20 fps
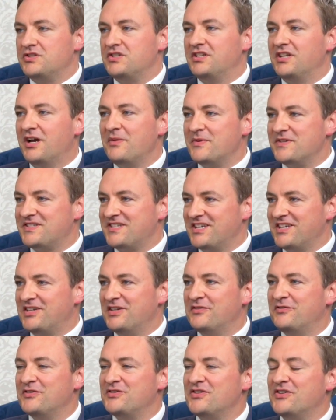Niemietz, thank you
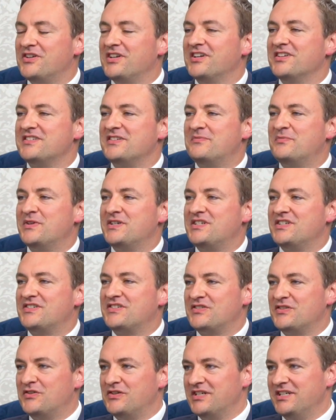for joining us on British
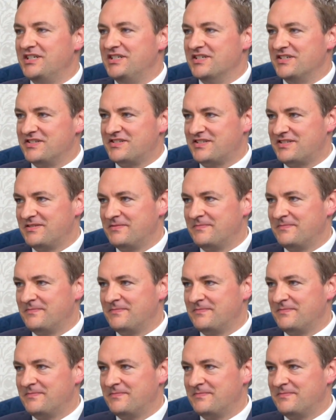Thought Leaders.